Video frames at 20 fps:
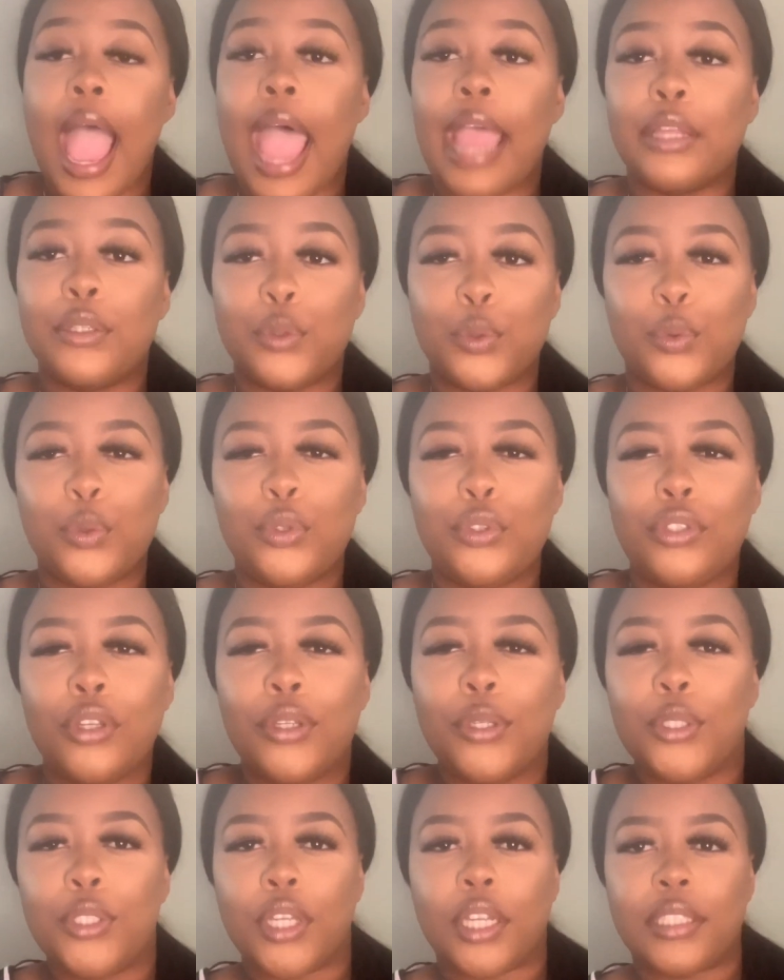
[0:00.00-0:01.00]
And
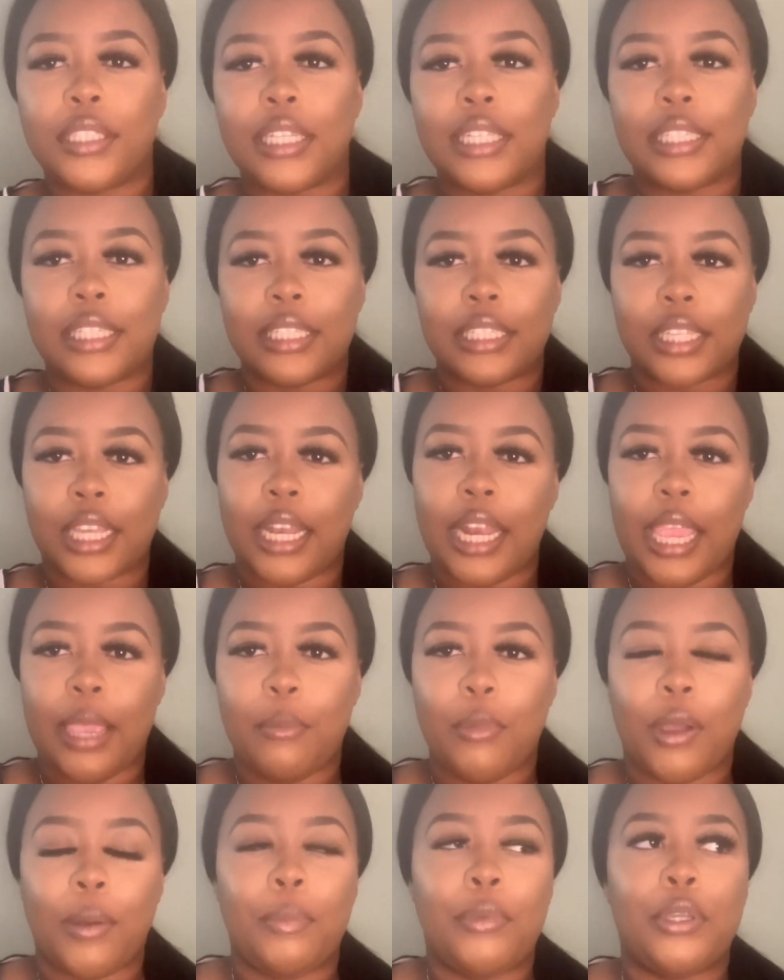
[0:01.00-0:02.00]
also just a
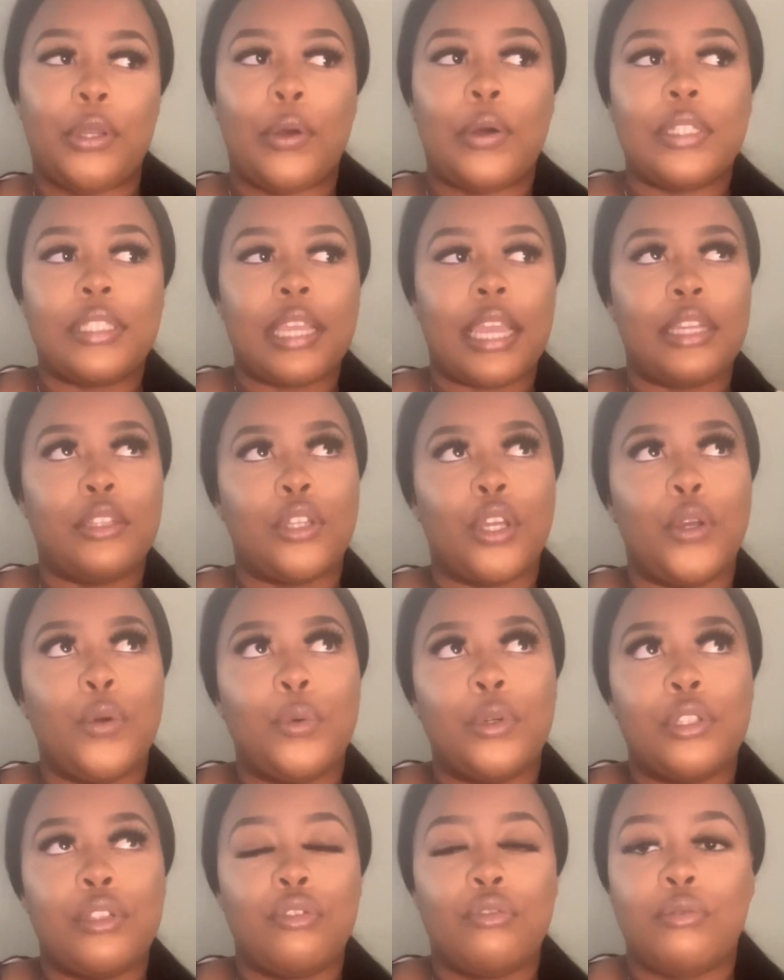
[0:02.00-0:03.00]
disclaimer, because I don't
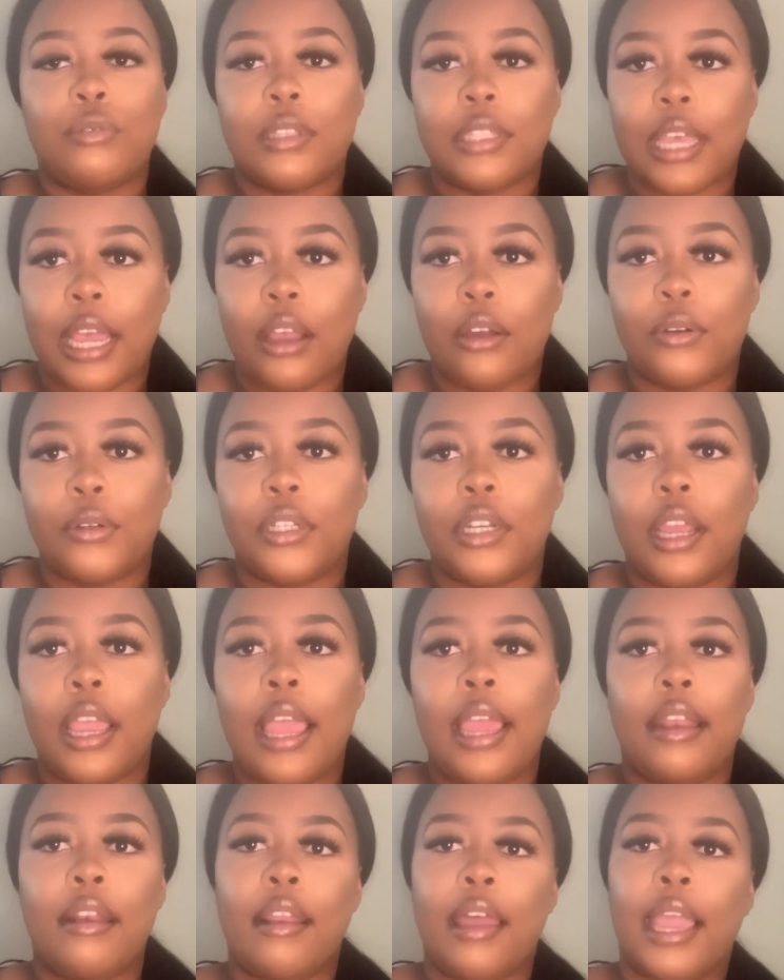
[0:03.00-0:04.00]
want to sound
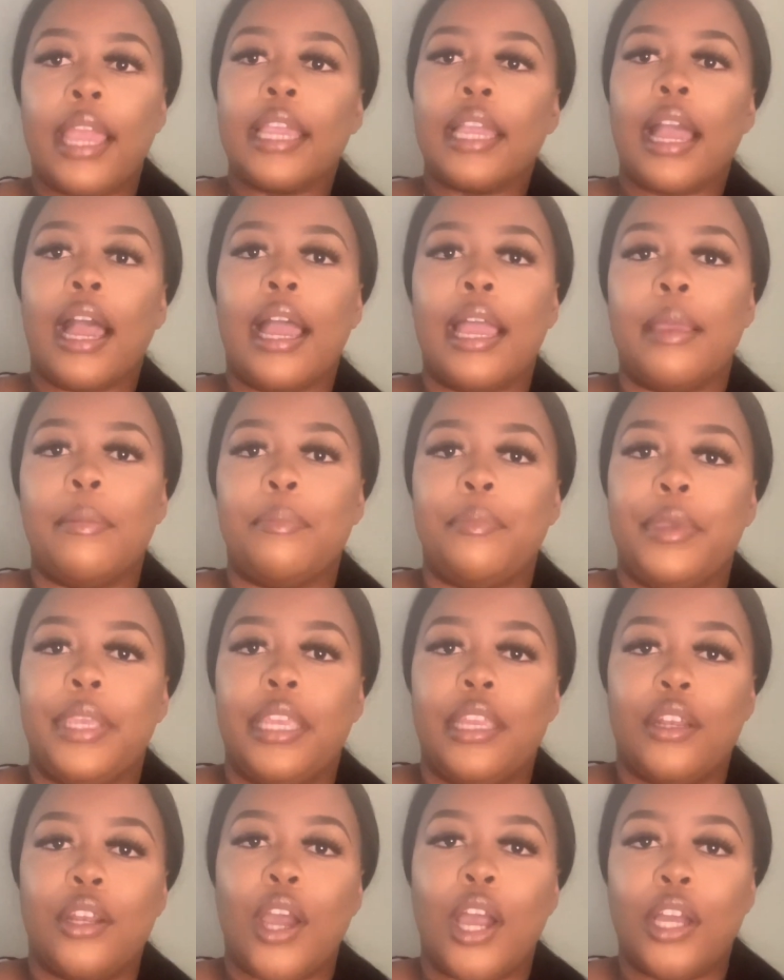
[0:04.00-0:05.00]
like I'm
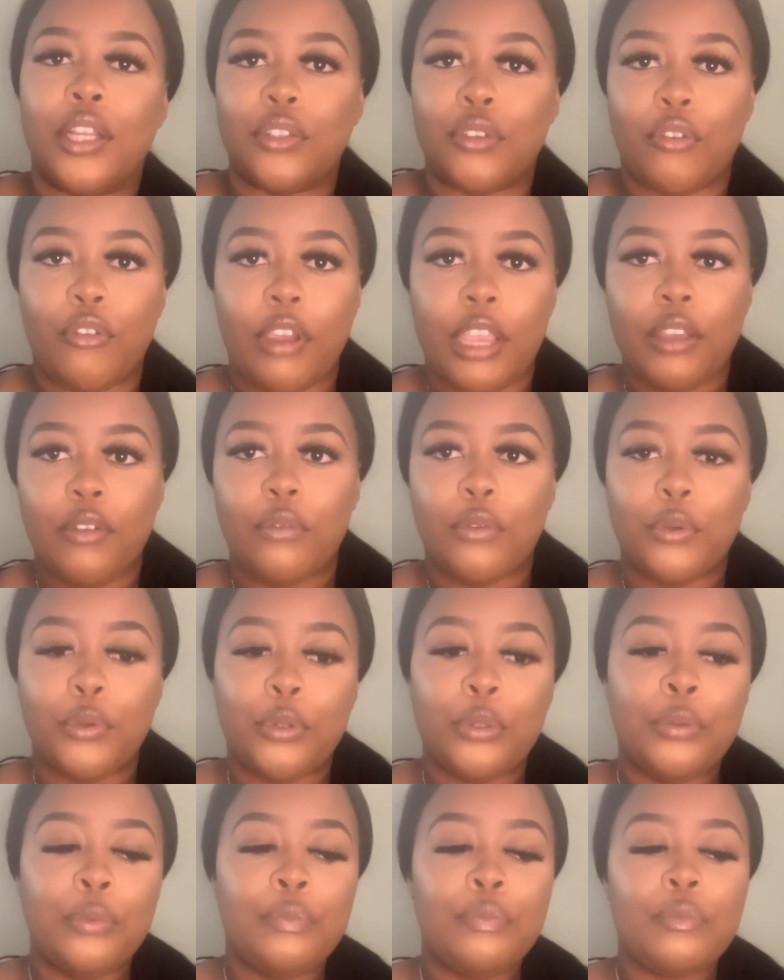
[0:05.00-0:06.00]
being
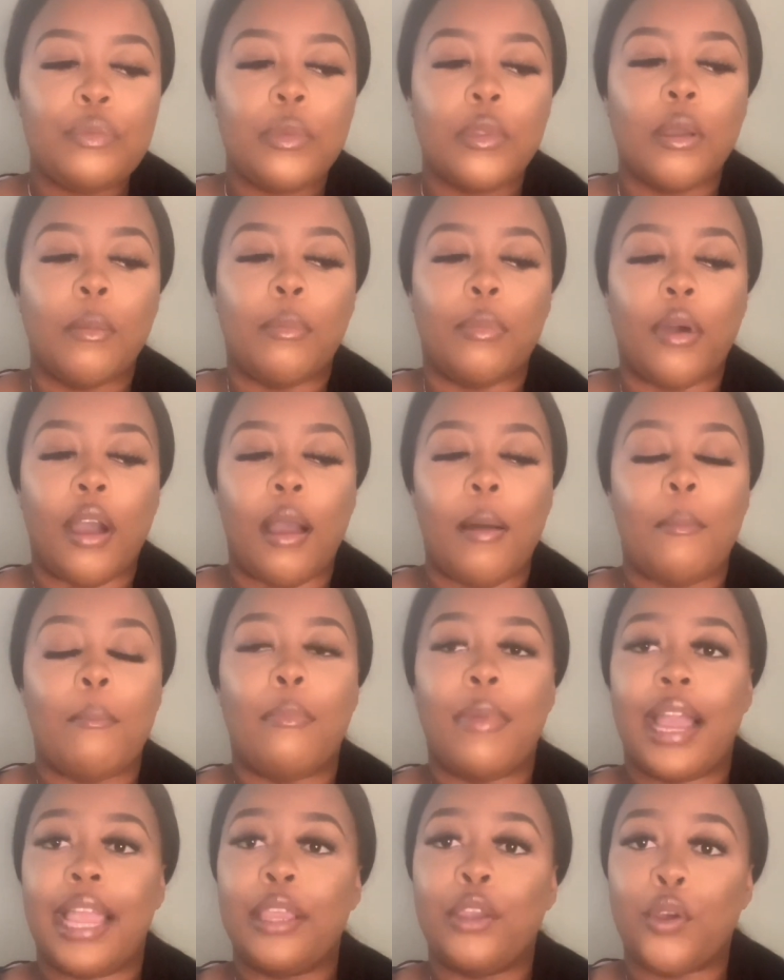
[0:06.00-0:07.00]
ungrateful, but
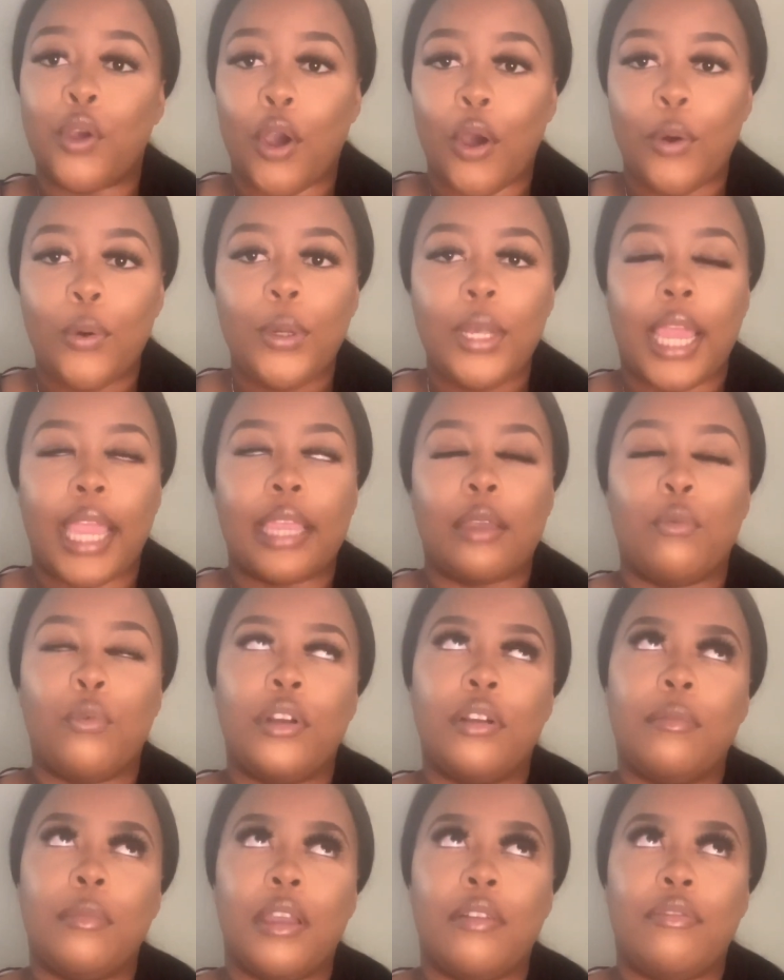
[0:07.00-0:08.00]
my goal, like, one
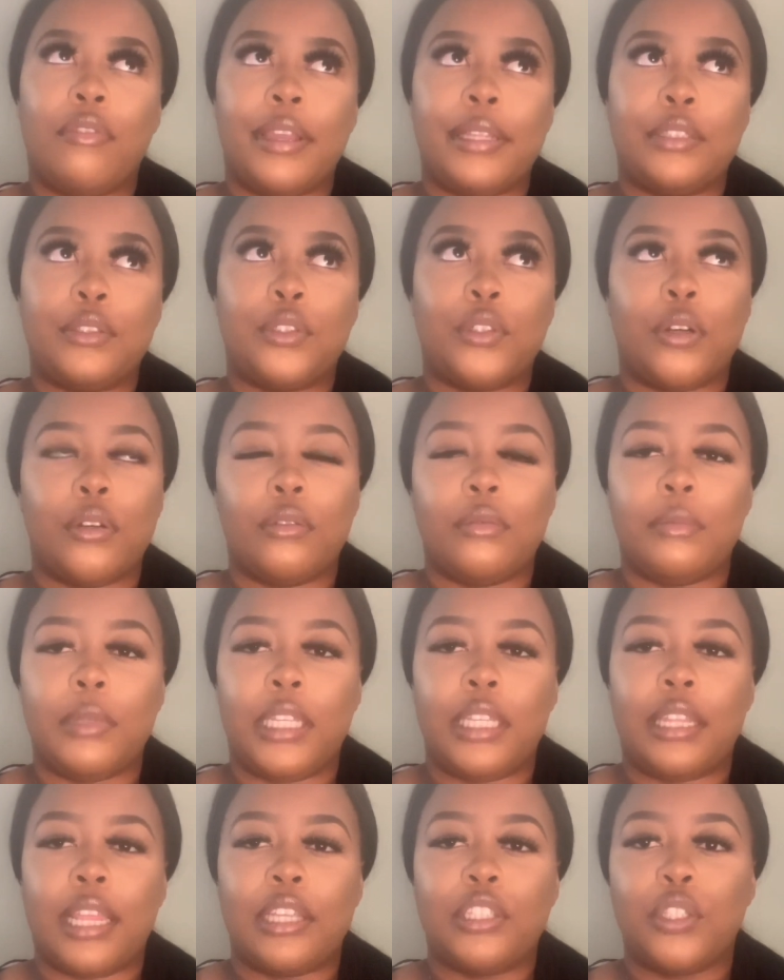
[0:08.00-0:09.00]
of my friends told
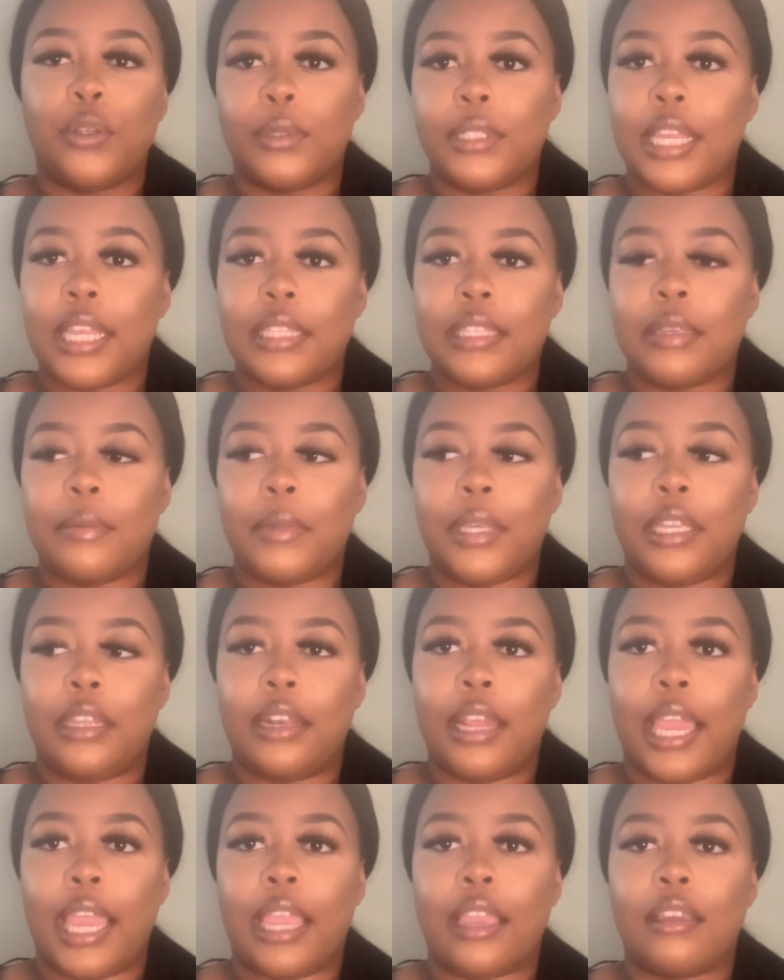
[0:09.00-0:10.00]
me, like, she was like to me,
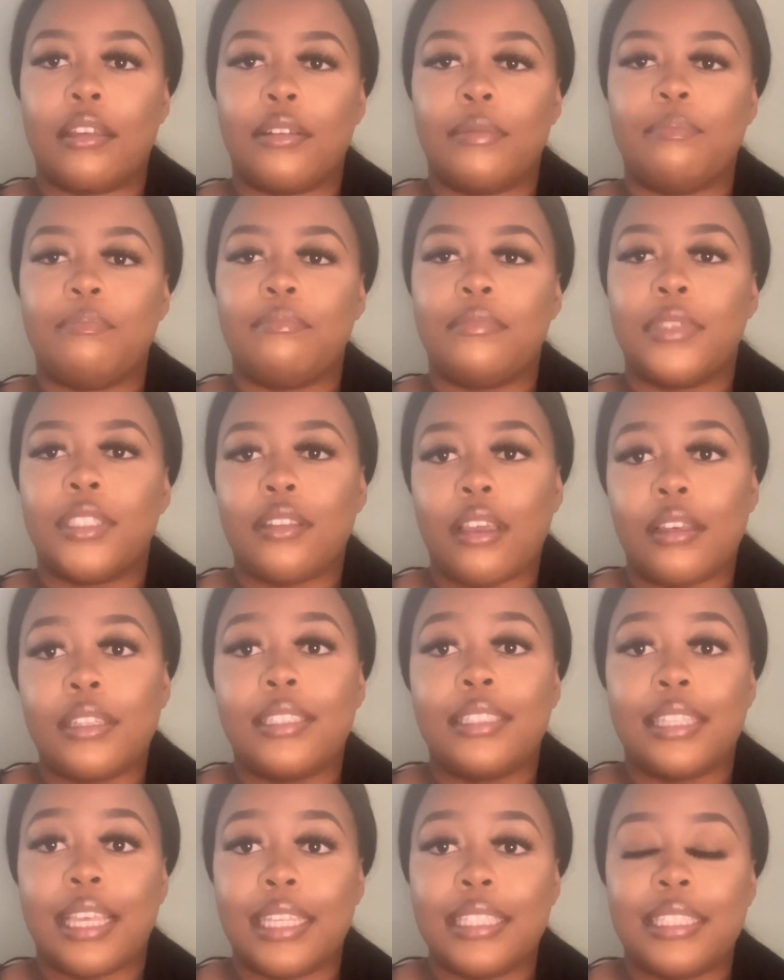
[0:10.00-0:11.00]
like,
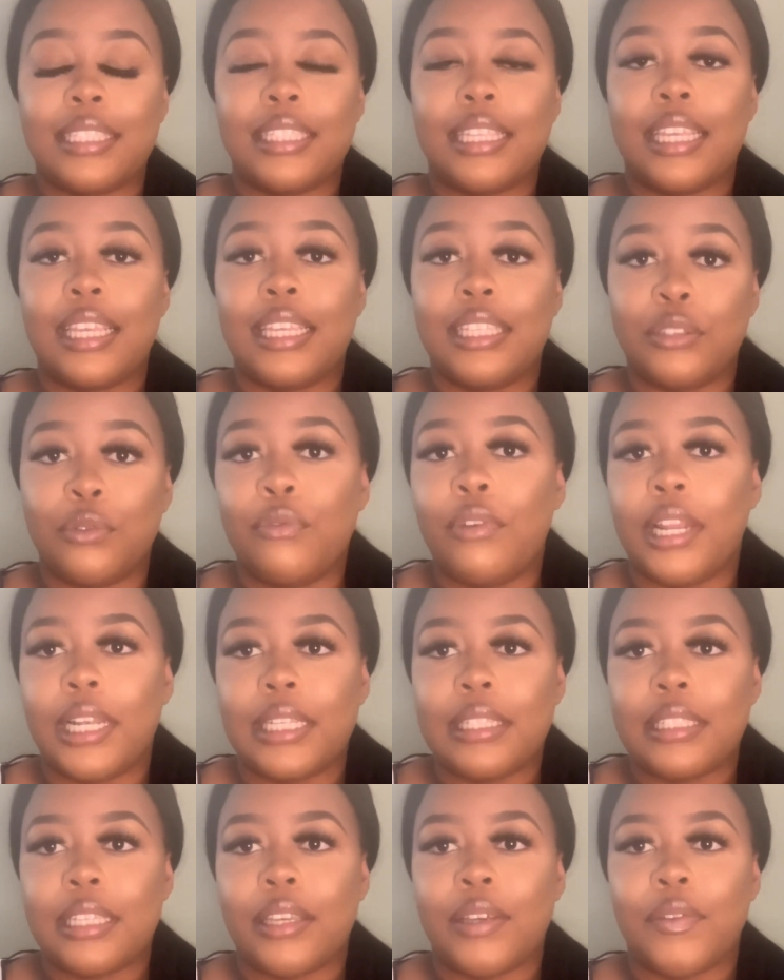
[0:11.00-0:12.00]
success is
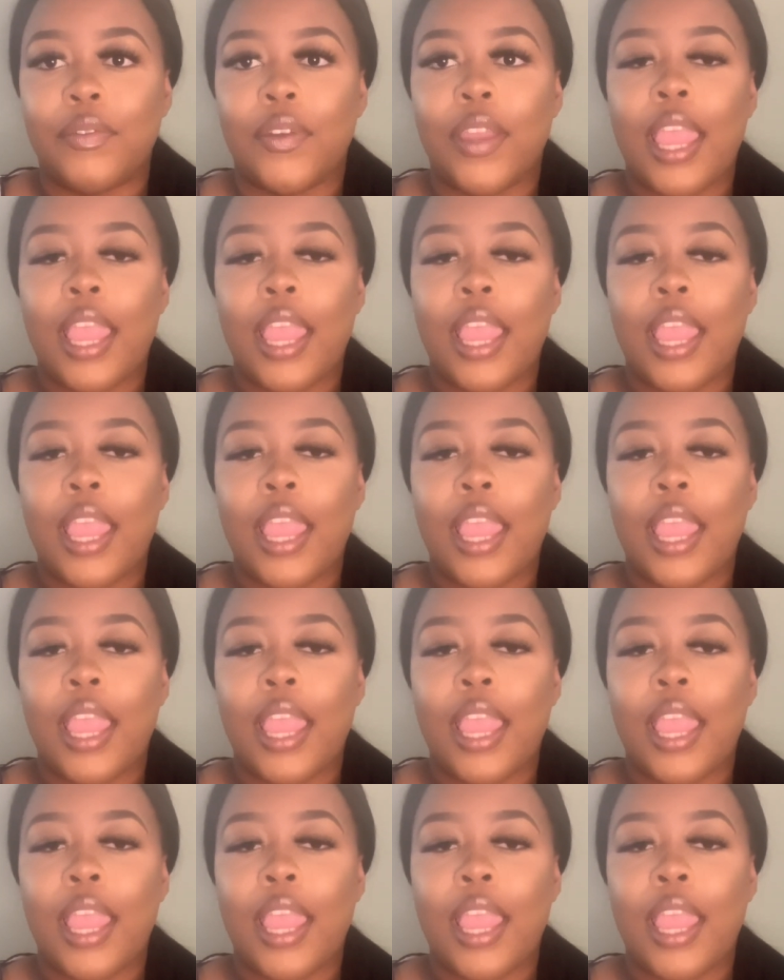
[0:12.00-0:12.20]
relative,